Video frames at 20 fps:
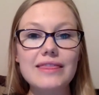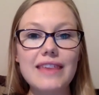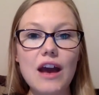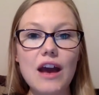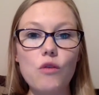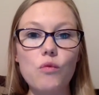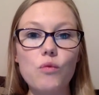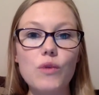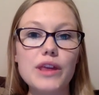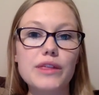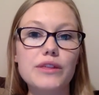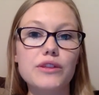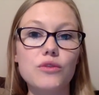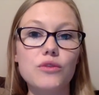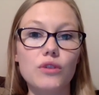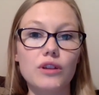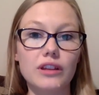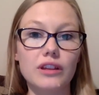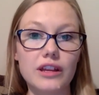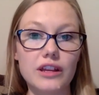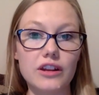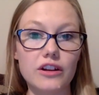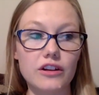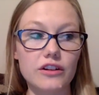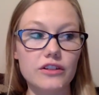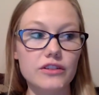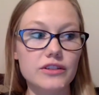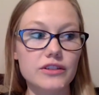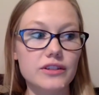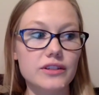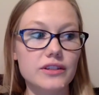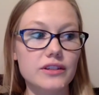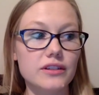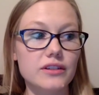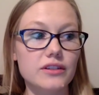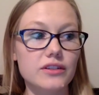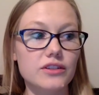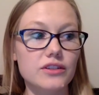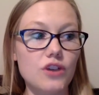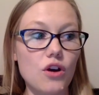that with your leaders.
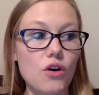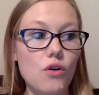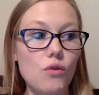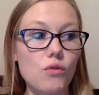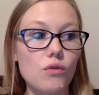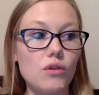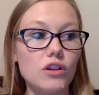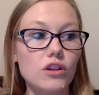So